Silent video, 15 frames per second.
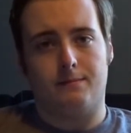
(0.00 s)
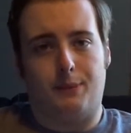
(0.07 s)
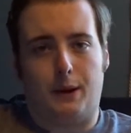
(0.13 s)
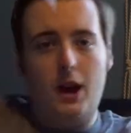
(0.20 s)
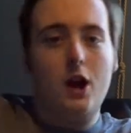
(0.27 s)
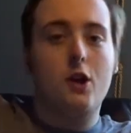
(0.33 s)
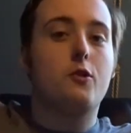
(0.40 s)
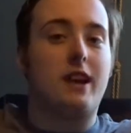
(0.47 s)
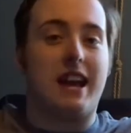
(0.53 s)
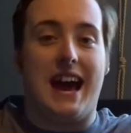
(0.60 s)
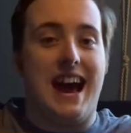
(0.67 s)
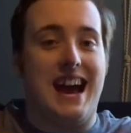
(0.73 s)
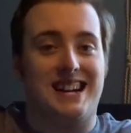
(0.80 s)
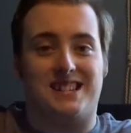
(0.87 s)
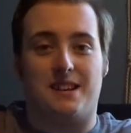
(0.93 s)
But who
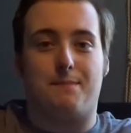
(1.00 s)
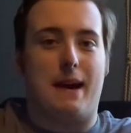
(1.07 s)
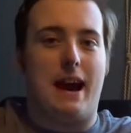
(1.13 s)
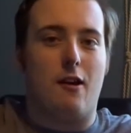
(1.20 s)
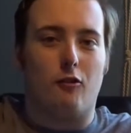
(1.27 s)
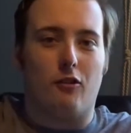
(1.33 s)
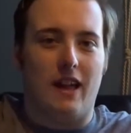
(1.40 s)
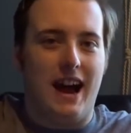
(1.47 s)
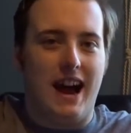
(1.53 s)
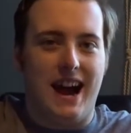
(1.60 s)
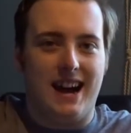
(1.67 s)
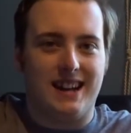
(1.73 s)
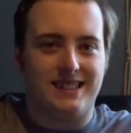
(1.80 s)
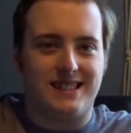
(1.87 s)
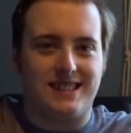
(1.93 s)
cares about
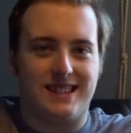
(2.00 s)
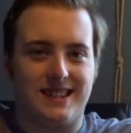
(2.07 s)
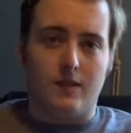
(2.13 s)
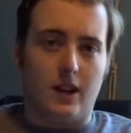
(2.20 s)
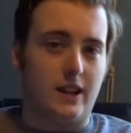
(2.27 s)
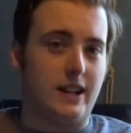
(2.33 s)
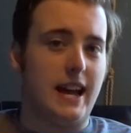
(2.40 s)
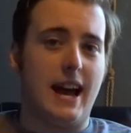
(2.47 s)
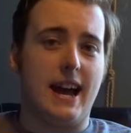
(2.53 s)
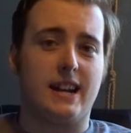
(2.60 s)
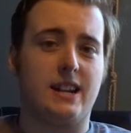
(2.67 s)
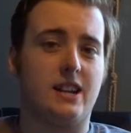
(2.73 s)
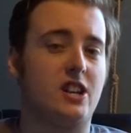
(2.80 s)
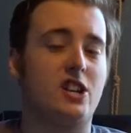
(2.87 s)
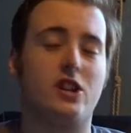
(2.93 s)
that?
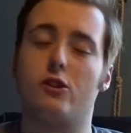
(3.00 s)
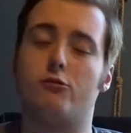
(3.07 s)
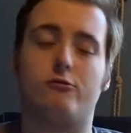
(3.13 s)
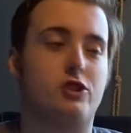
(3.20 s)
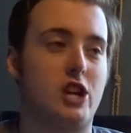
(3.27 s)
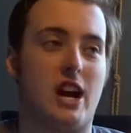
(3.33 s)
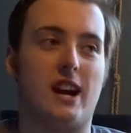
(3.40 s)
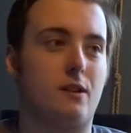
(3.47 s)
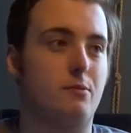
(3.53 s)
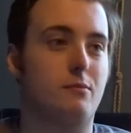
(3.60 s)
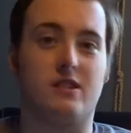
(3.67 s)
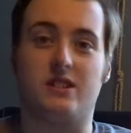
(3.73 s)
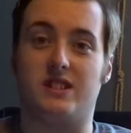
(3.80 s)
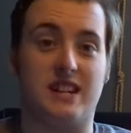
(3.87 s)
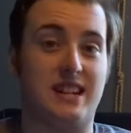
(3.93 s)
Again, Hugh
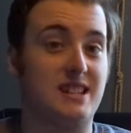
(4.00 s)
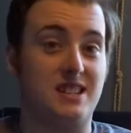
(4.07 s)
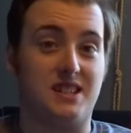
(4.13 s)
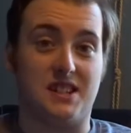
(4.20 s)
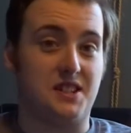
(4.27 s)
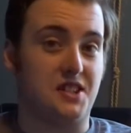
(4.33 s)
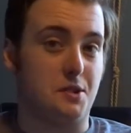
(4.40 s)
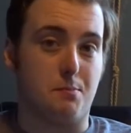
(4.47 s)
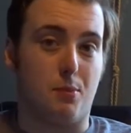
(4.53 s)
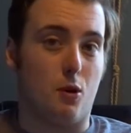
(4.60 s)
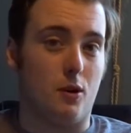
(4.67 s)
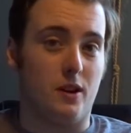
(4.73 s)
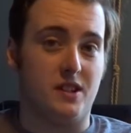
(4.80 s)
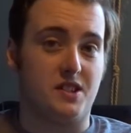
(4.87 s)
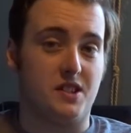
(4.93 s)
Jackman didn't
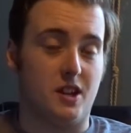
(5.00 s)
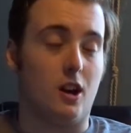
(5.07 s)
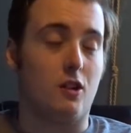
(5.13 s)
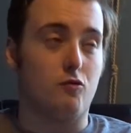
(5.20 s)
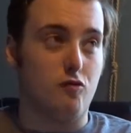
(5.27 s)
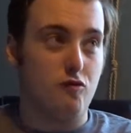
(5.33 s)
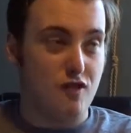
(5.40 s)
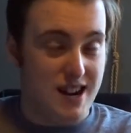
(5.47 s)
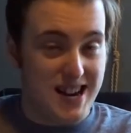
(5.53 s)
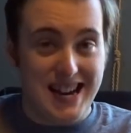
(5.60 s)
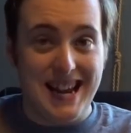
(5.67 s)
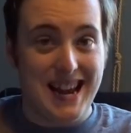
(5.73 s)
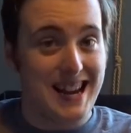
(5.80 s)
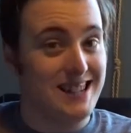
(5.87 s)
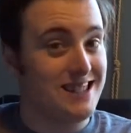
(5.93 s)
disappoint, and I
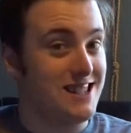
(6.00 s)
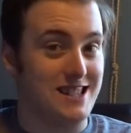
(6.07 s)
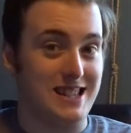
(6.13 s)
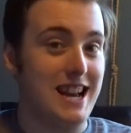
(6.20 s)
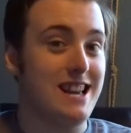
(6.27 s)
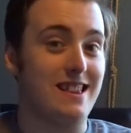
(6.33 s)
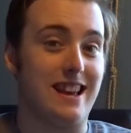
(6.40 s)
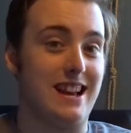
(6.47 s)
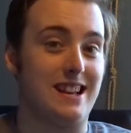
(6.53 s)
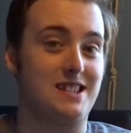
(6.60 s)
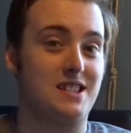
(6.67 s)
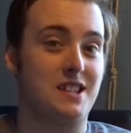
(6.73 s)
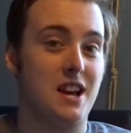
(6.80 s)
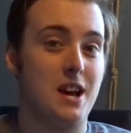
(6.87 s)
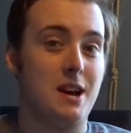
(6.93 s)
really hate to say
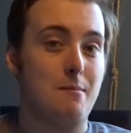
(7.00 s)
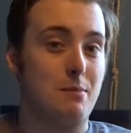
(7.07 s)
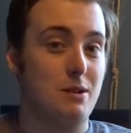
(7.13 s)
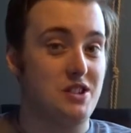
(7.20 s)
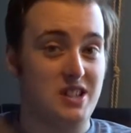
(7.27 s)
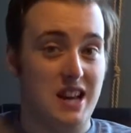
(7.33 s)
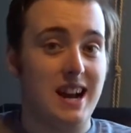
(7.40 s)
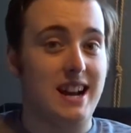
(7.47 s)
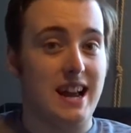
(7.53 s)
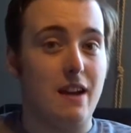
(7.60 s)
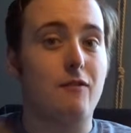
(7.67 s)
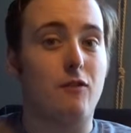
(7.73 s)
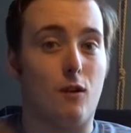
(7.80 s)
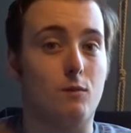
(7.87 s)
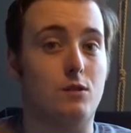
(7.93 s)
this, but Zac
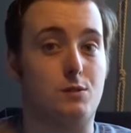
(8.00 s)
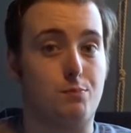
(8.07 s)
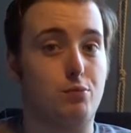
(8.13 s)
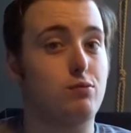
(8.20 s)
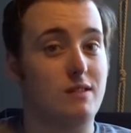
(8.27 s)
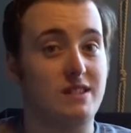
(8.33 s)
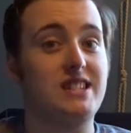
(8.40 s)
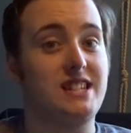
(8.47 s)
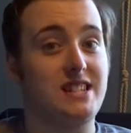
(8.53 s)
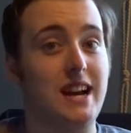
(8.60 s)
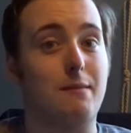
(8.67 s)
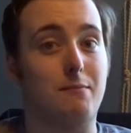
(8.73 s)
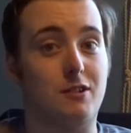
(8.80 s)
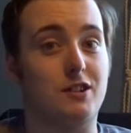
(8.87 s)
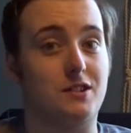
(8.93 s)
Efron was pretty
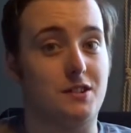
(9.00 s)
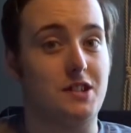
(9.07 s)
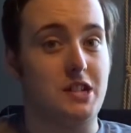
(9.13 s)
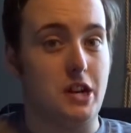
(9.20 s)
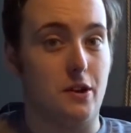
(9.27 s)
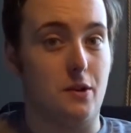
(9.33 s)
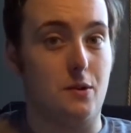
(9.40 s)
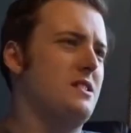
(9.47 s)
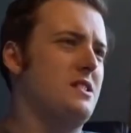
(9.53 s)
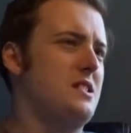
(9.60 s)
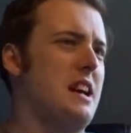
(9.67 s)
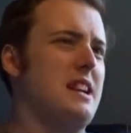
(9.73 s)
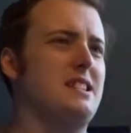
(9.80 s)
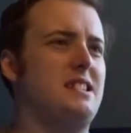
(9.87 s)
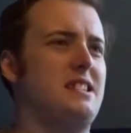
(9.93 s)
damn good too.
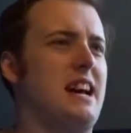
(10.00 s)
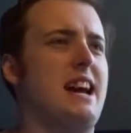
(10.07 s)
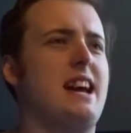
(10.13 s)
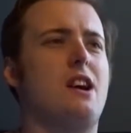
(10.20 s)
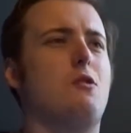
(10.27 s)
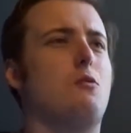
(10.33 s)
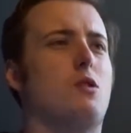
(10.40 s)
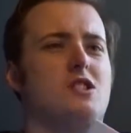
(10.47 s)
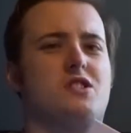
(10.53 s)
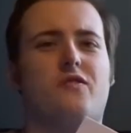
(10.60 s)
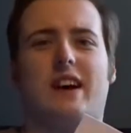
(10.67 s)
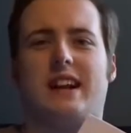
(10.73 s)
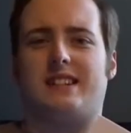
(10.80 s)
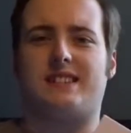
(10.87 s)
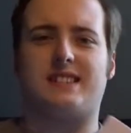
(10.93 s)
Zendaya was
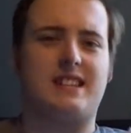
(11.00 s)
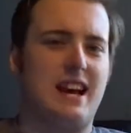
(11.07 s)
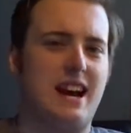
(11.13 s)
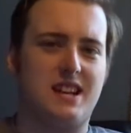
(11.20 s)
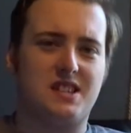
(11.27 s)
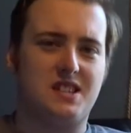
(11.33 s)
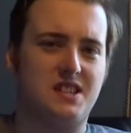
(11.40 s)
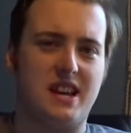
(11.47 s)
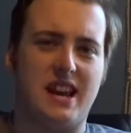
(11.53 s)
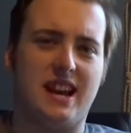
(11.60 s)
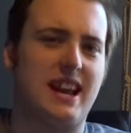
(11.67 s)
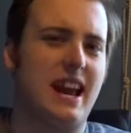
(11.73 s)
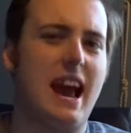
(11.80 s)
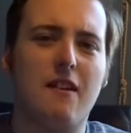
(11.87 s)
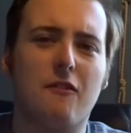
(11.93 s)

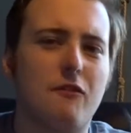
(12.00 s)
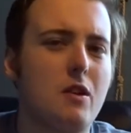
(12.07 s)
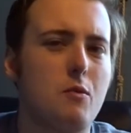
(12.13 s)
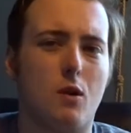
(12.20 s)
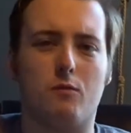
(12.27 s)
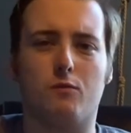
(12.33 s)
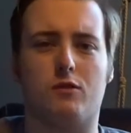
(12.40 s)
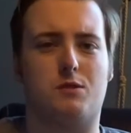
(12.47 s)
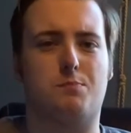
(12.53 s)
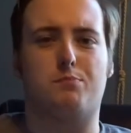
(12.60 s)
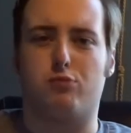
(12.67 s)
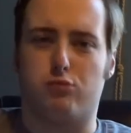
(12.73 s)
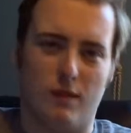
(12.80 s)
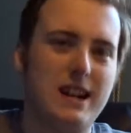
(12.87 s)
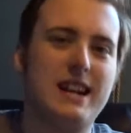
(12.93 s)
fantastic. Everyone was
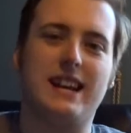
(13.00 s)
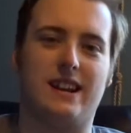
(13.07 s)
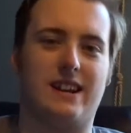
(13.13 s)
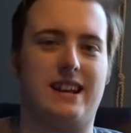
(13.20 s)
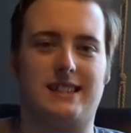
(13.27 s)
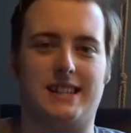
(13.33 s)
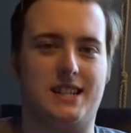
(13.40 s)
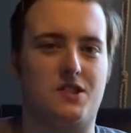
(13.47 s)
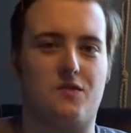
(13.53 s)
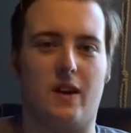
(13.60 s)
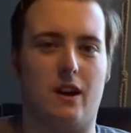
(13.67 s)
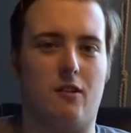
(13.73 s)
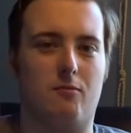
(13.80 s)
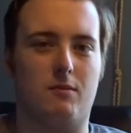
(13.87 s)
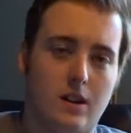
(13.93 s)
brilliant in this
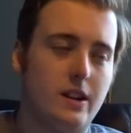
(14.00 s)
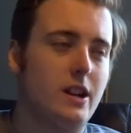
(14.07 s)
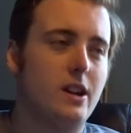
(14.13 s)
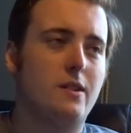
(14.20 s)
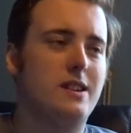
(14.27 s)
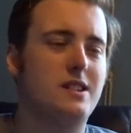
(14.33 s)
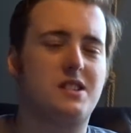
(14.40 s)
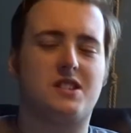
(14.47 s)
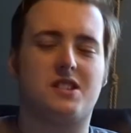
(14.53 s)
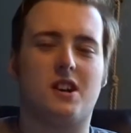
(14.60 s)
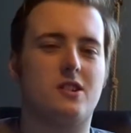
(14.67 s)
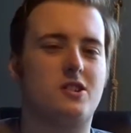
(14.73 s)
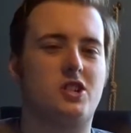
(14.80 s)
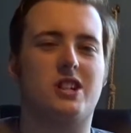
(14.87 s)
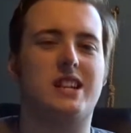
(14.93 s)
film. You know, it's
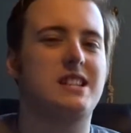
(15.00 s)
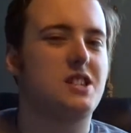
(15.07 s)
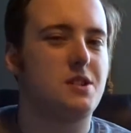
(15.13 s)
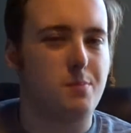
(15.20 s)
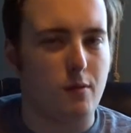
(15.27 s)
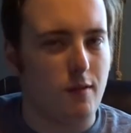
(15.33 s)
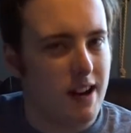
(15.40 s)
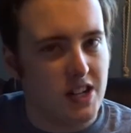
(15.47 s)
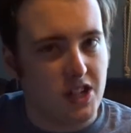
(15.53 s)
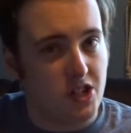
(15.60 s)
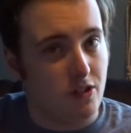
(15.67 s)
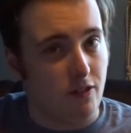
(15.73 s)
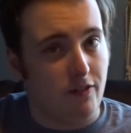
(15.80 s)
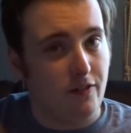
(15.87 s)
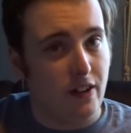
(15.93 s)
such an
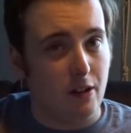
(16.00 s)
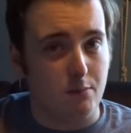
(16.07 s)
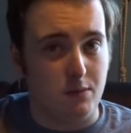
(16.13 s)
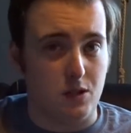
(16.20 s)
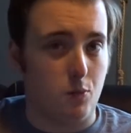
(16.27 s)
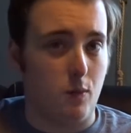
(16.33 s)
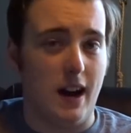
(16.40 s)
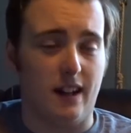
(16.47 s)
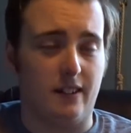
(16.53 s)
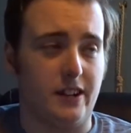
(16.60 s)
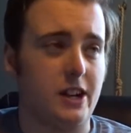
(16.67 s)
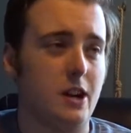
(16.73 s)
inspirational film as well.